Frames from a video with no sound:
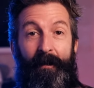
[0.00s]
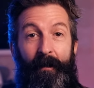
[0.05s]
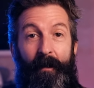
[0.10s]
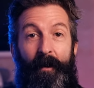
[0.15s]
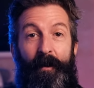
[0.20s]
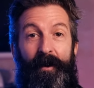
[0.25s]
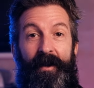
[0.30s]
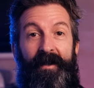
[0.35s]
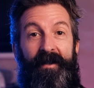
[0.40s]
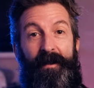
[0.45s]

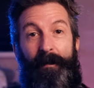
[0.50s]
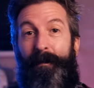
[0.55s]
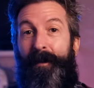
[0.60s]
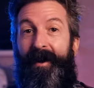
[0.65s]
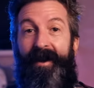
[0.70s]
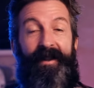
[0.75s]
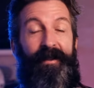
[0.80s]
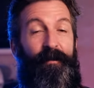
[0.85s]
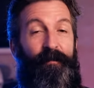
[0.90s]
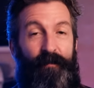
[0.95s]
money to
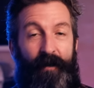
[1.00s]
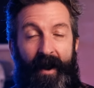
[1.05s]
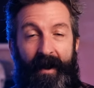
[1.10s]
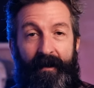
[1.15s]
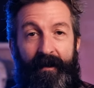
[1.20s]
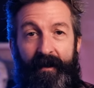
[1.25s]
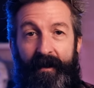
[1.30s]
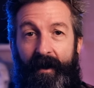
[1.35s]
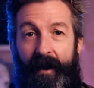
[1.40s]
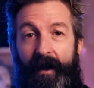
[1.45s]
pay the
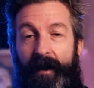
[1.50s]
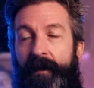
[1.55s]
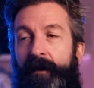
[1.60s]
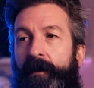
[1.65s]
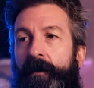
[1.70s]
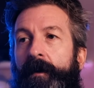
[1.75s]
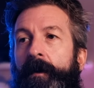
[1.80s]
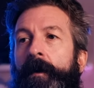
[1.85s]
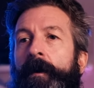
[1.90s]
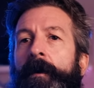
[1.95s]
rent,
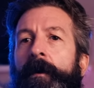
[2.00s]
and